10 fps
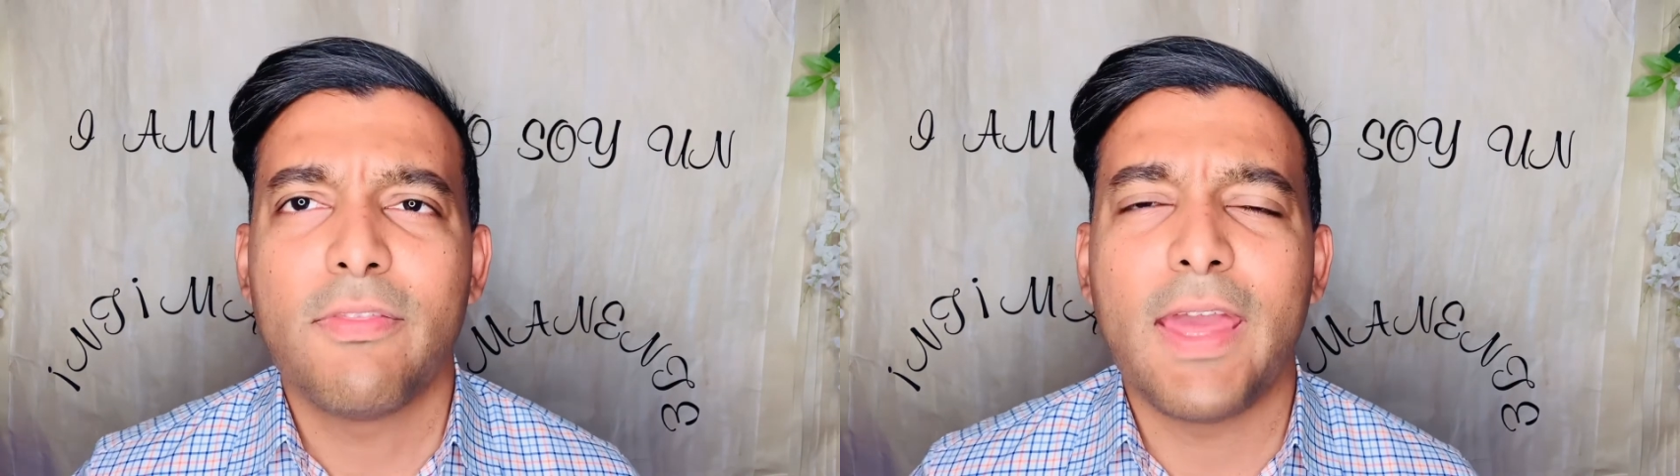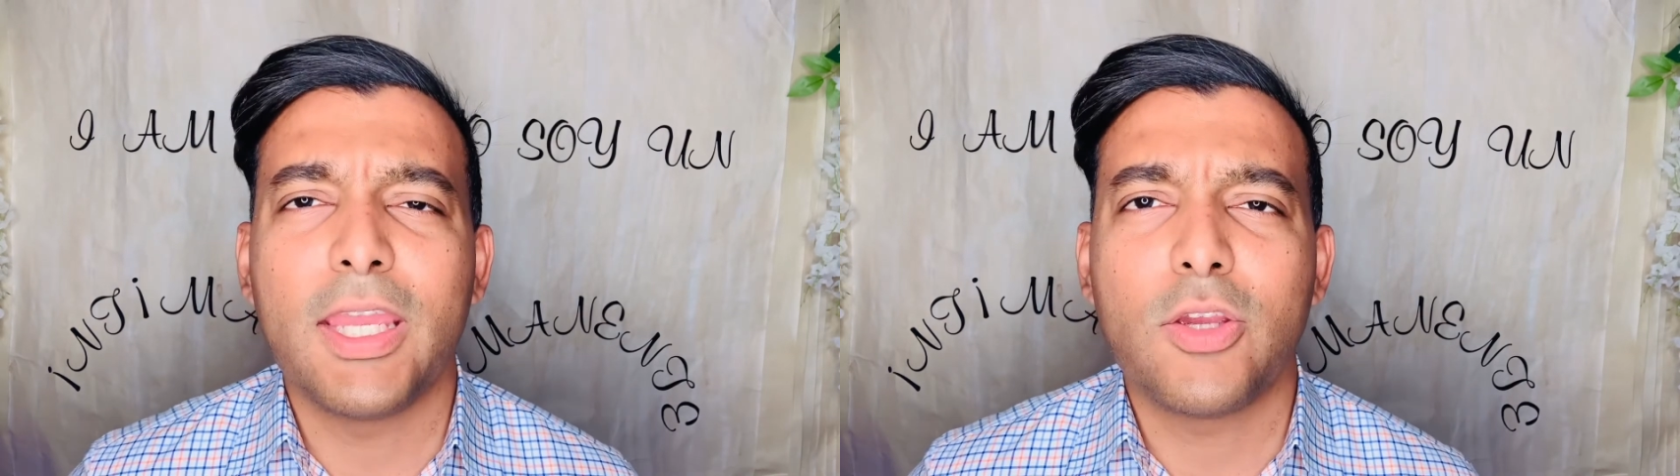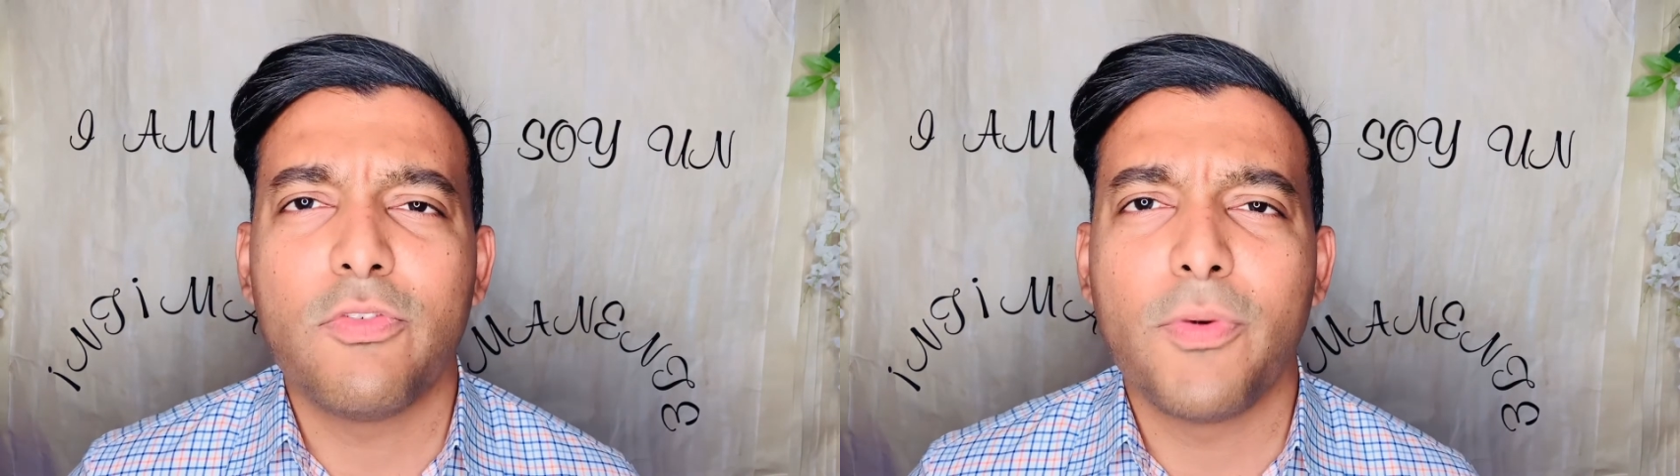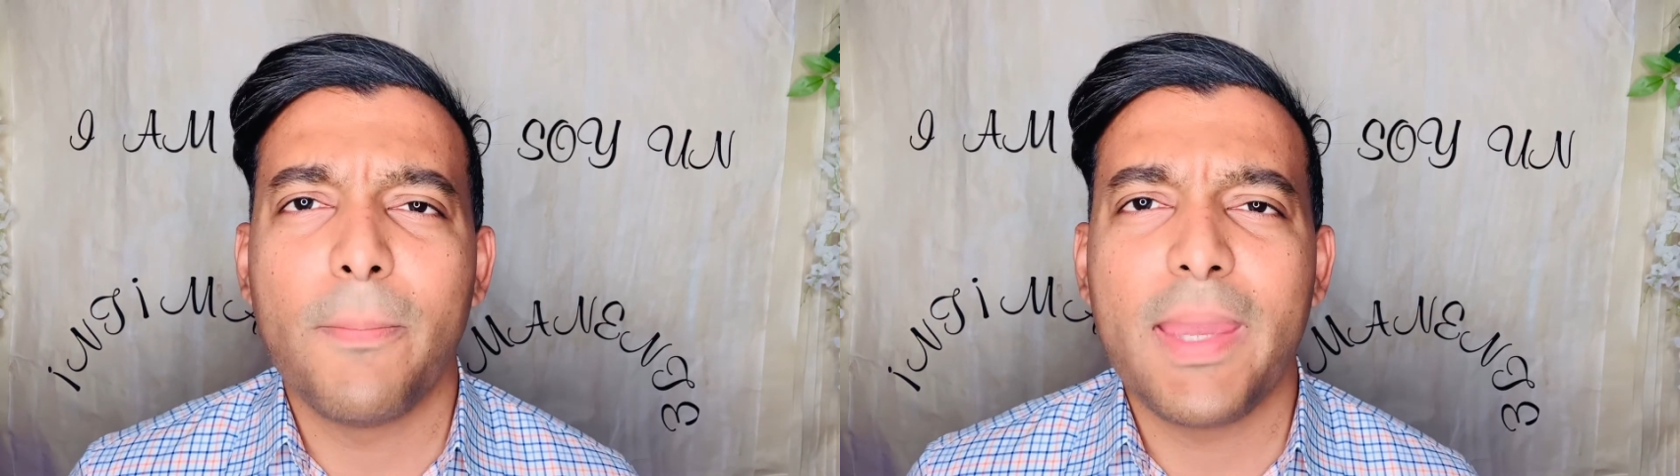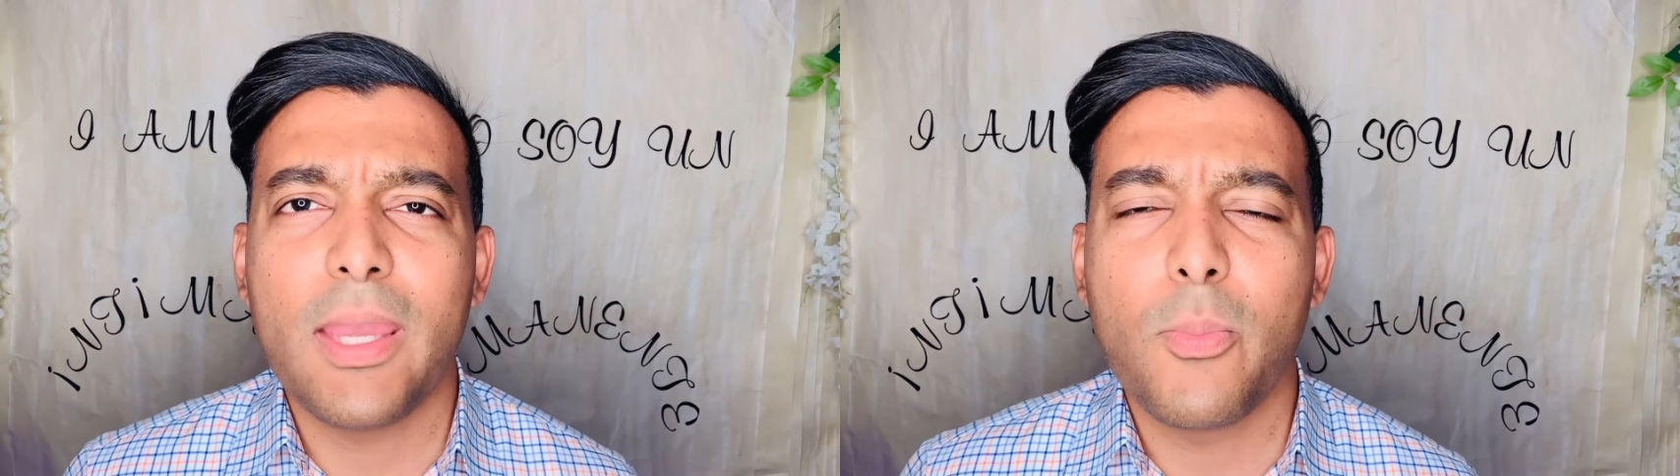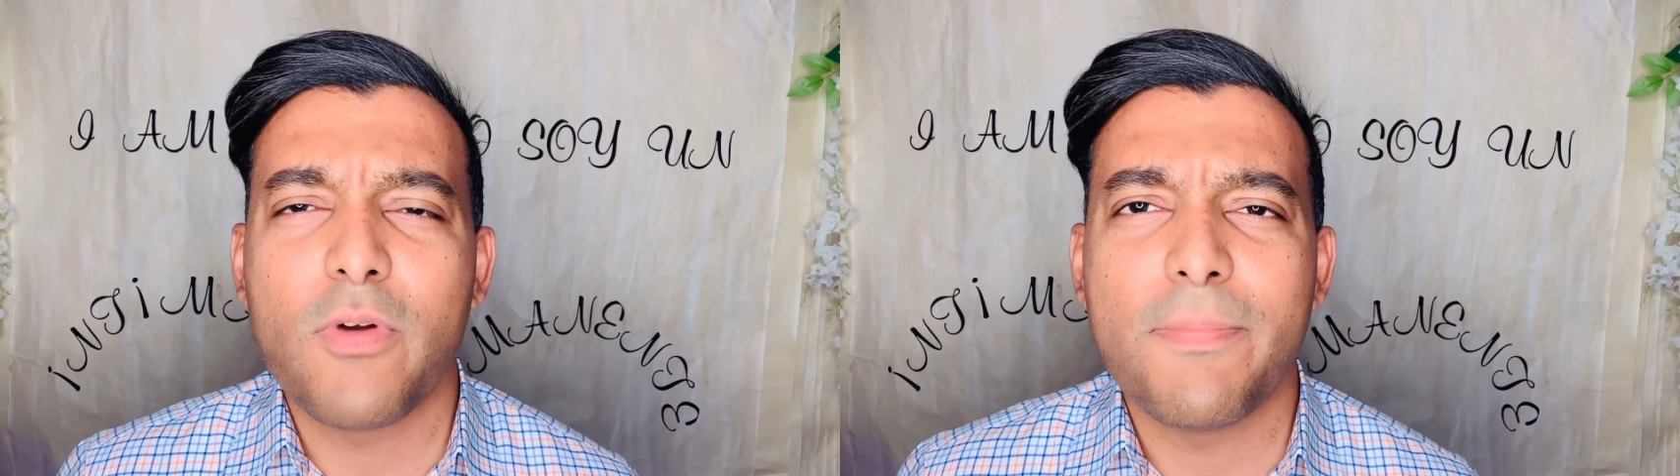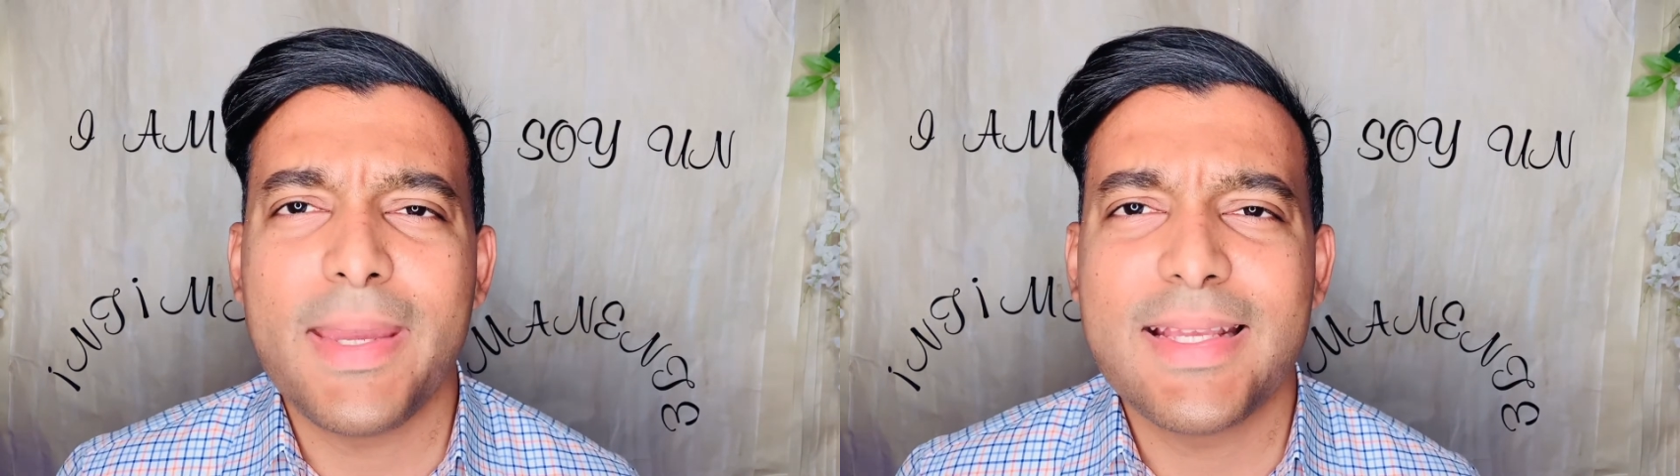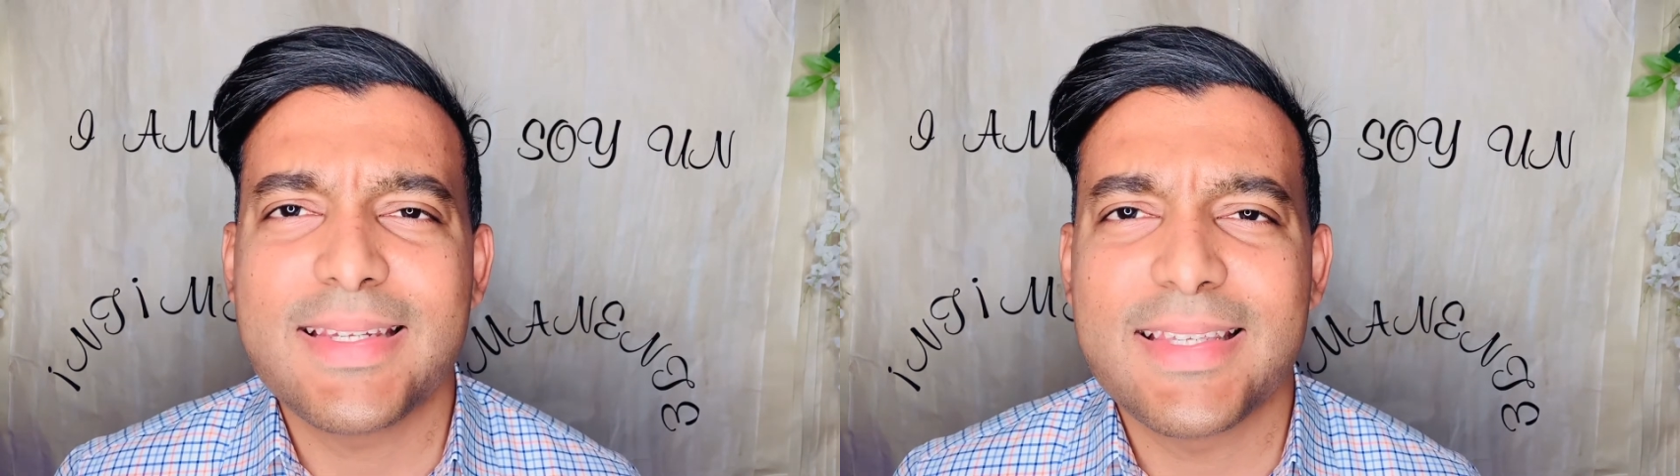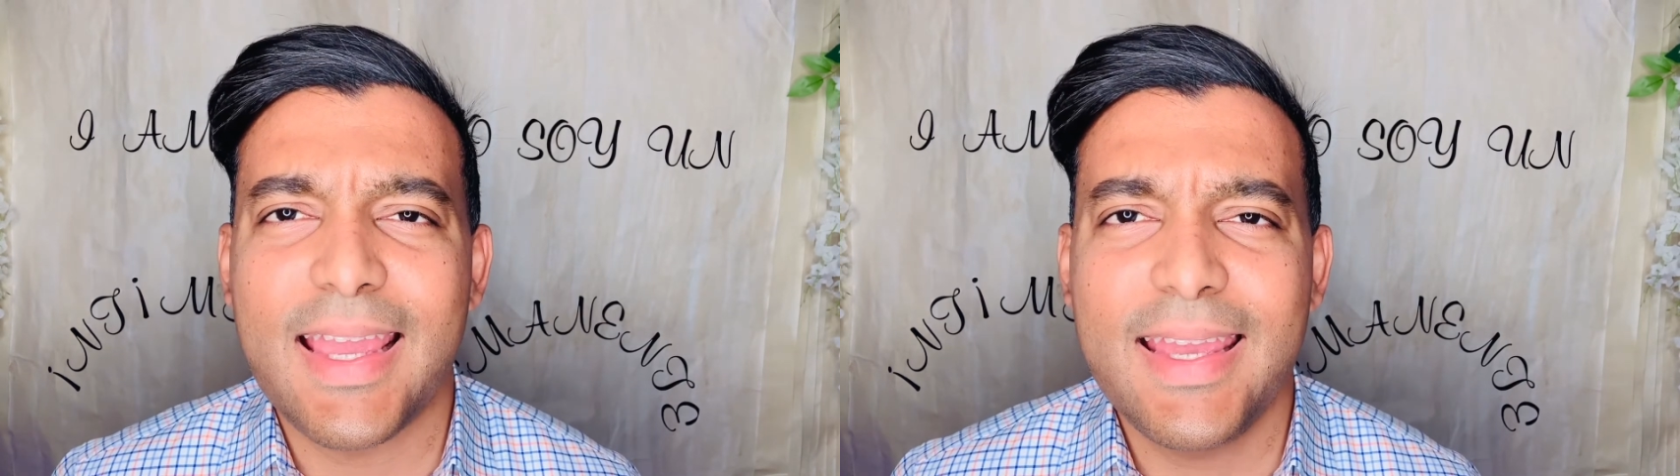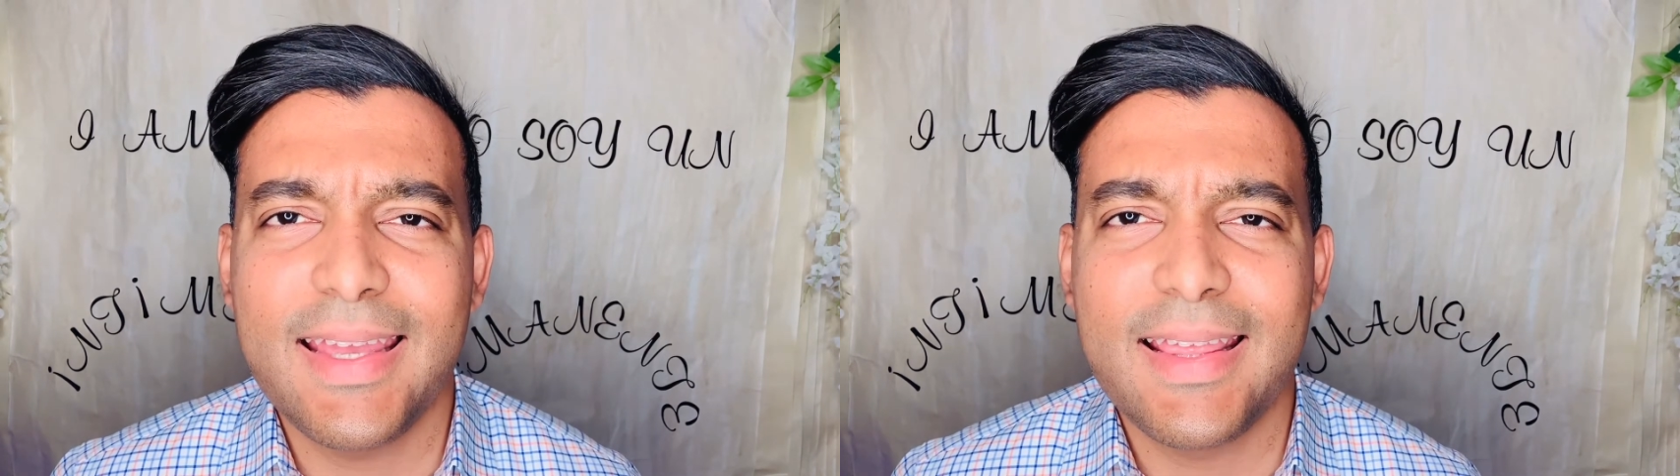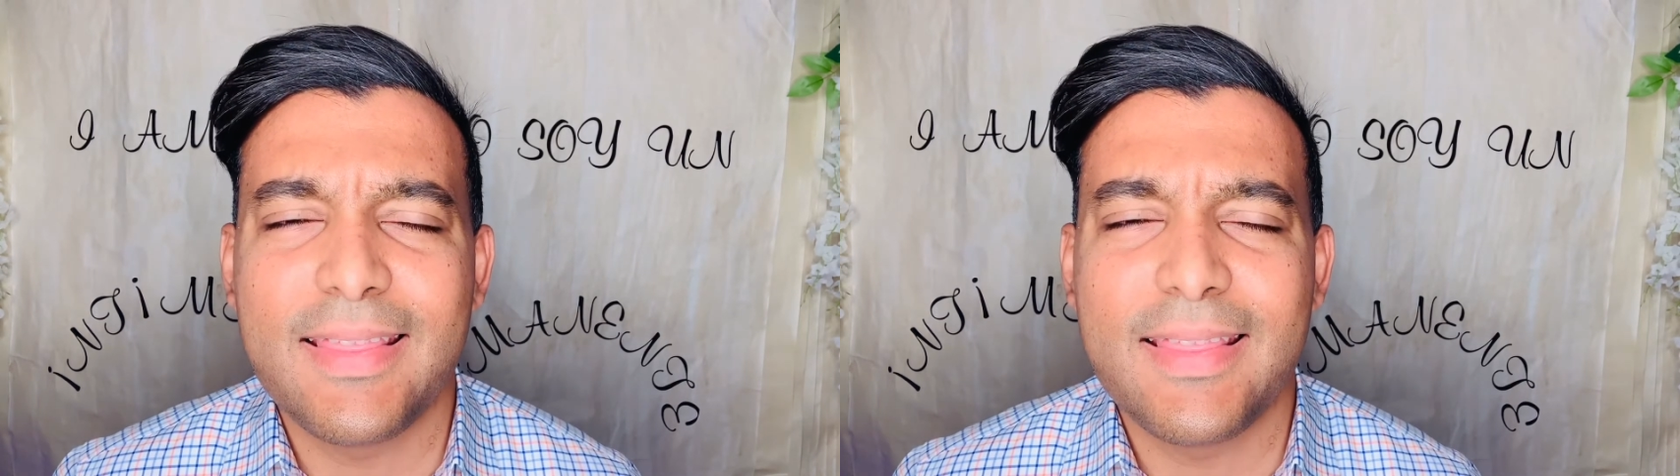Thank you for being with me today.